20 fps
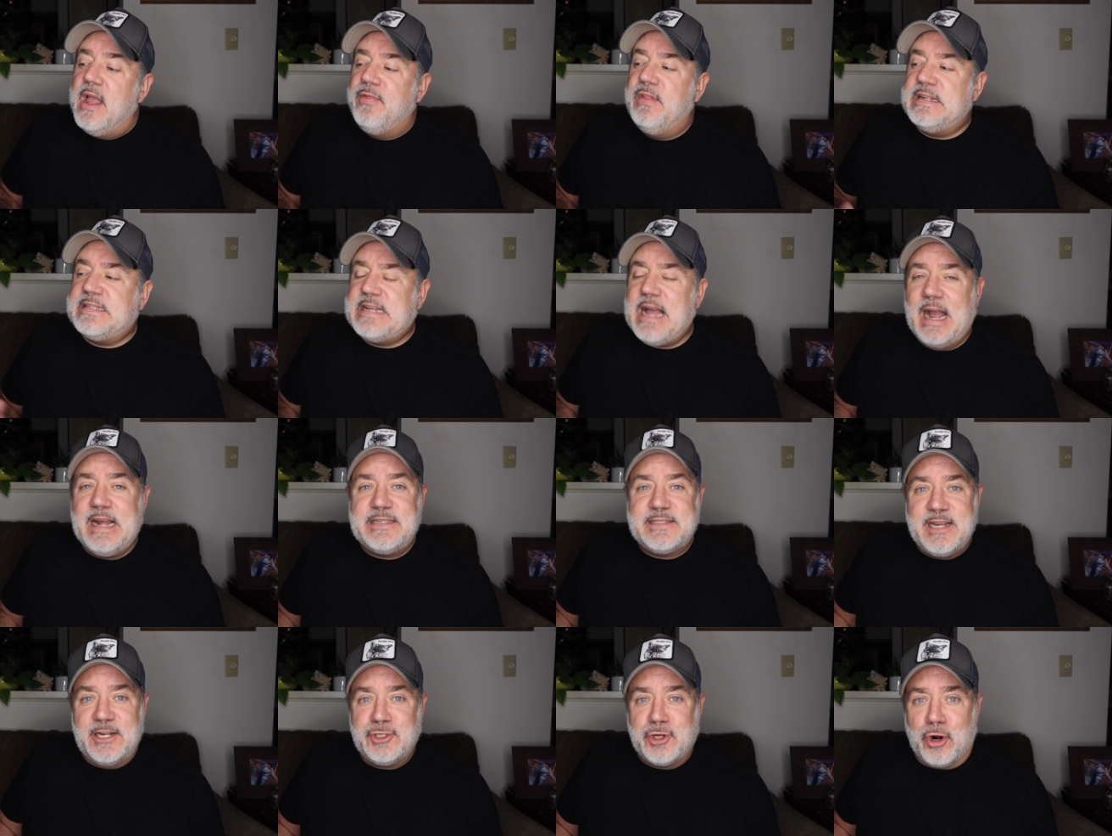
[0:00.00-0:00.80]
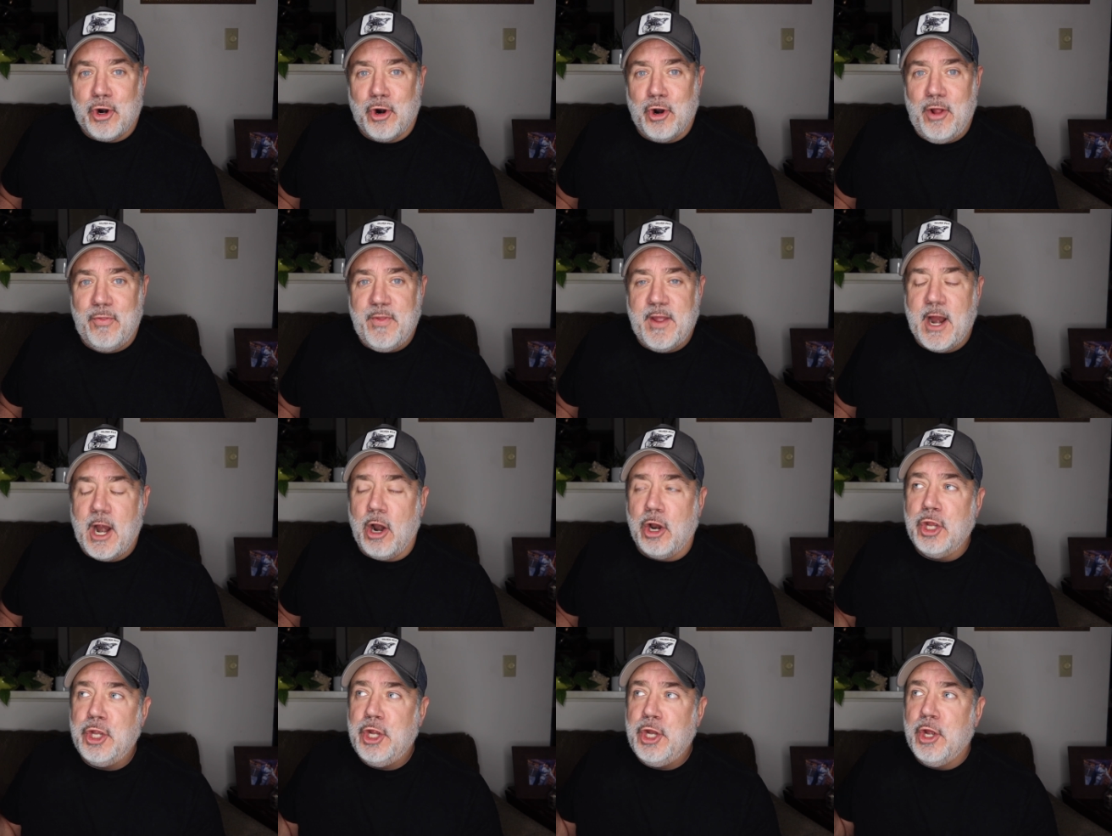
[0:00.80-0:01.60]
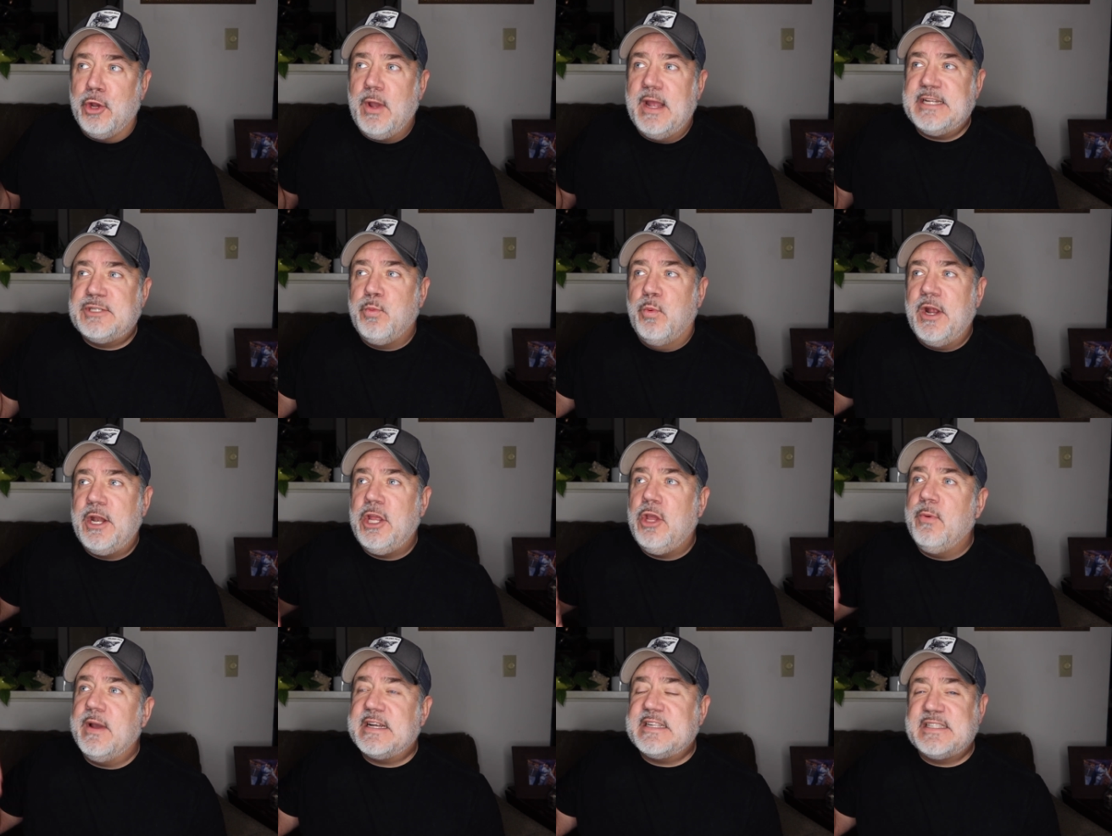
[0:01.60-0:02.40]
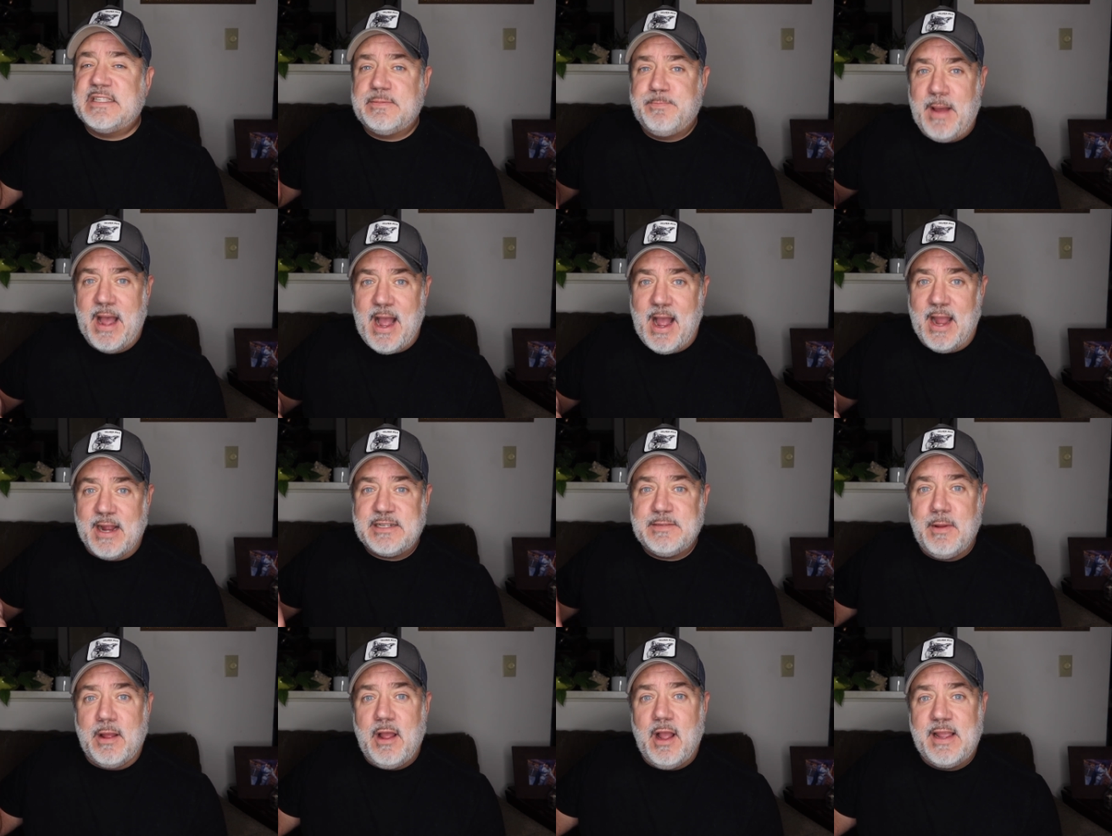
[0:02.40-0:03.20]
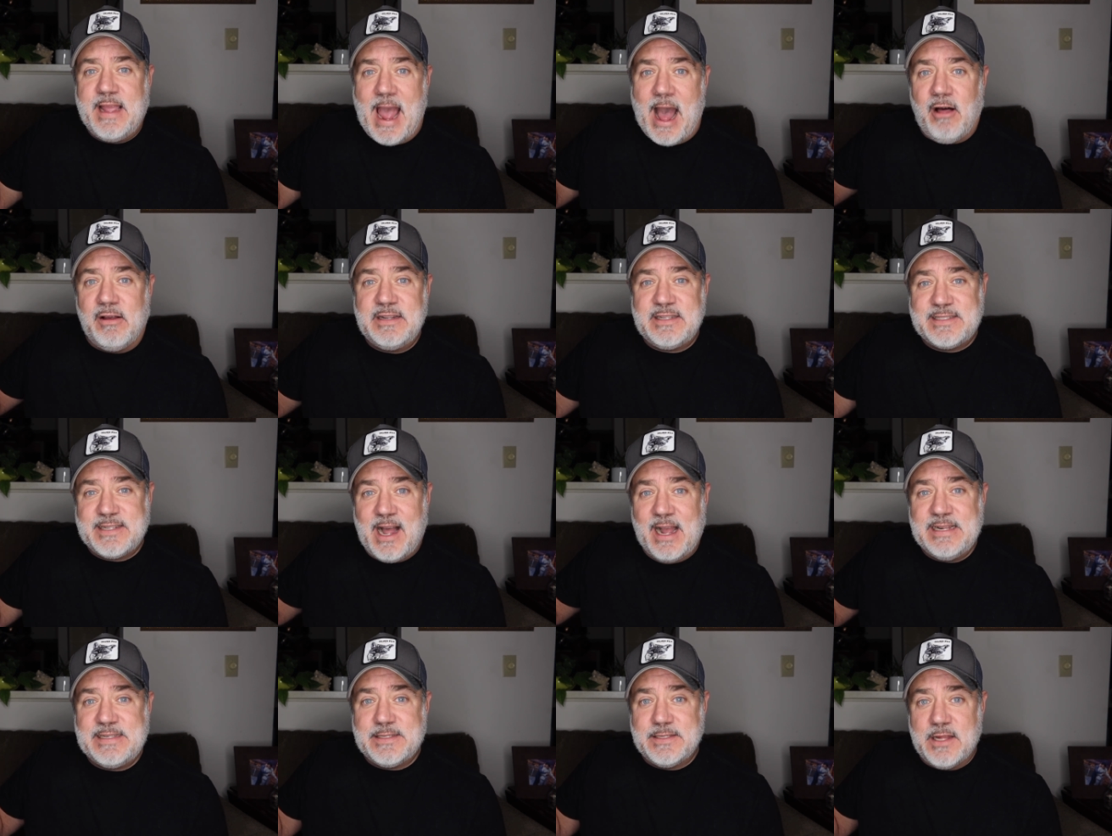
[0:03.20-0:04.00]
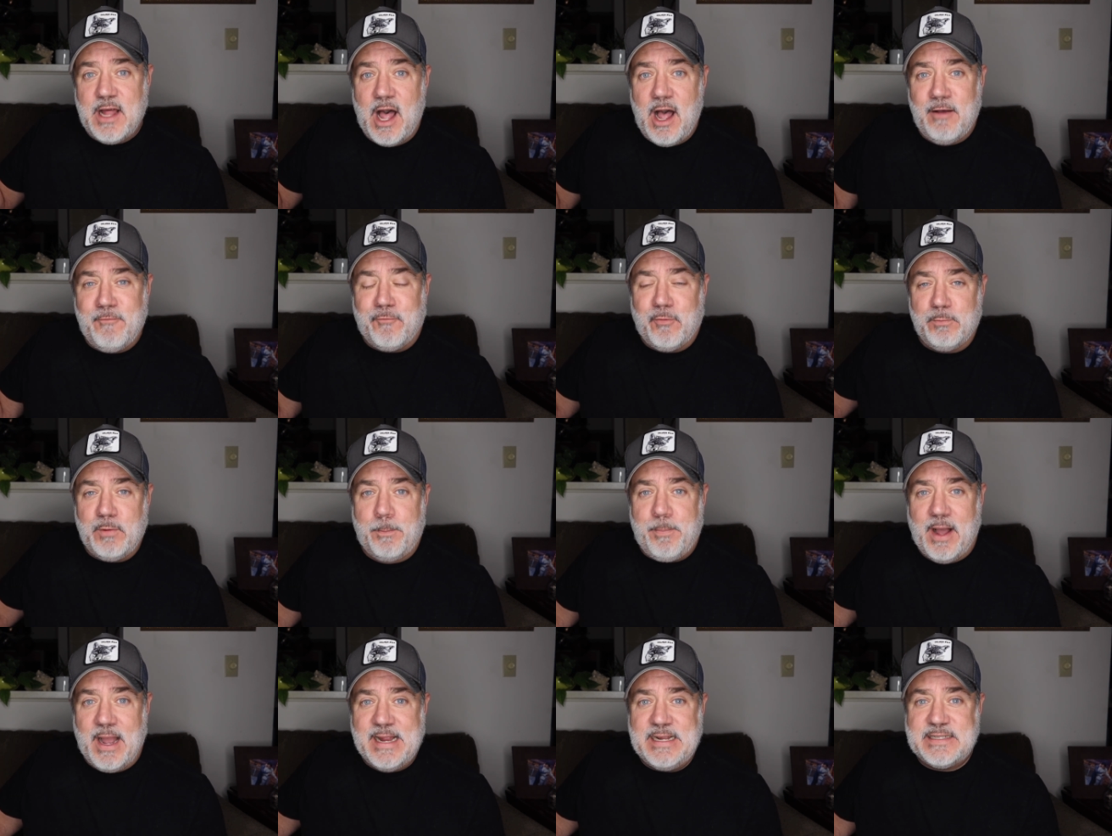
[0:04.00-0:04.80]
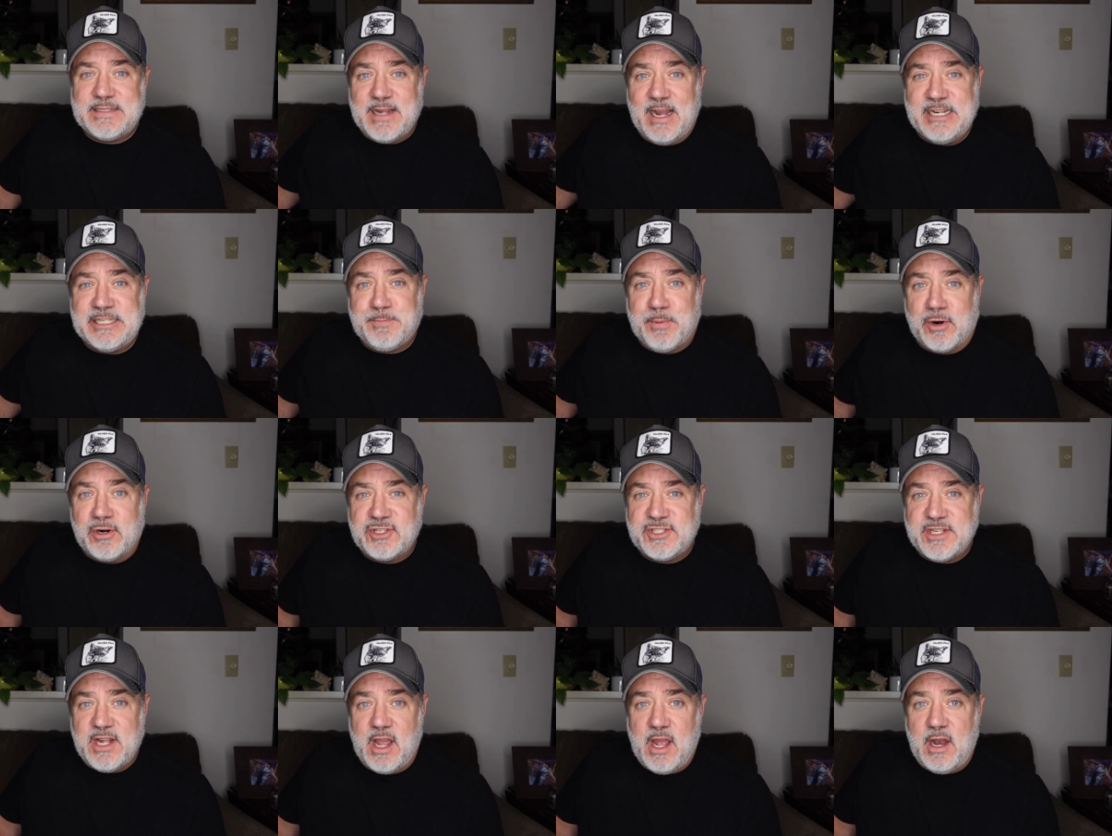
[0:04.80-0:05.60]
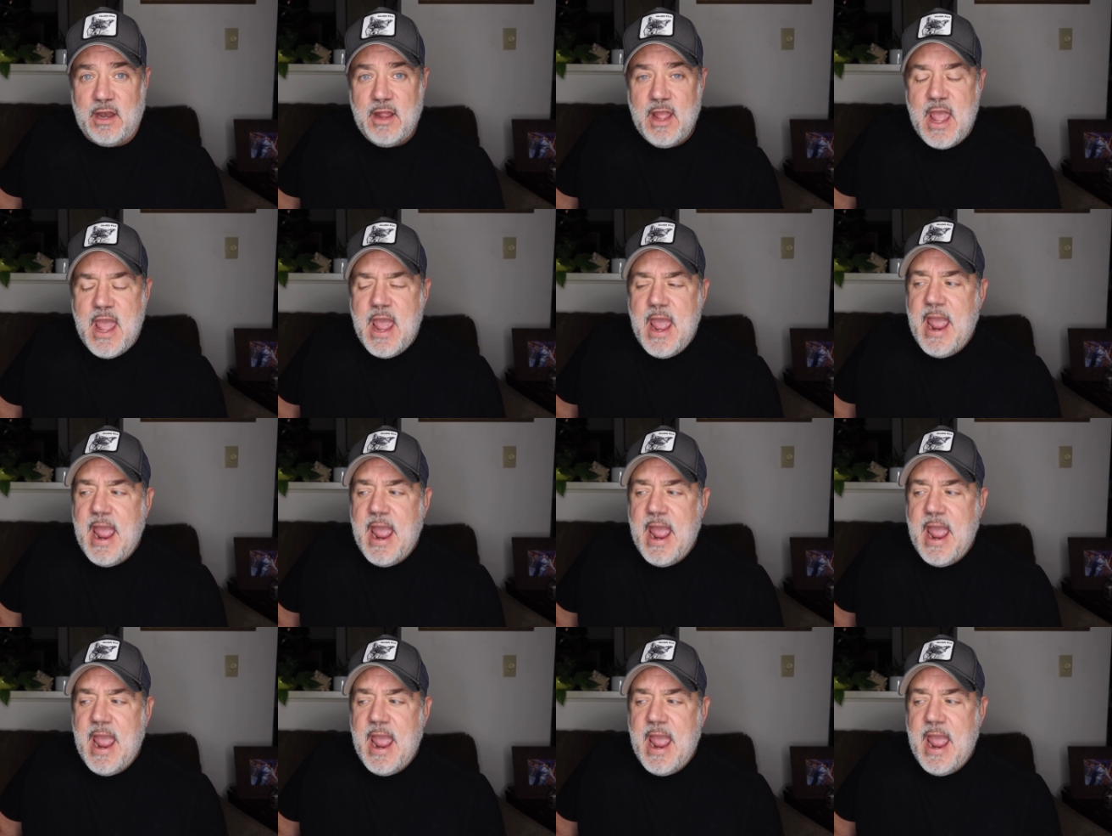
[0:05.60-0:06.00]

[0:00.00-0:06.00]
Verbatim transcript: This guy said to her on there, you know, it's when you expect gallon-sized love from a pint-sized person.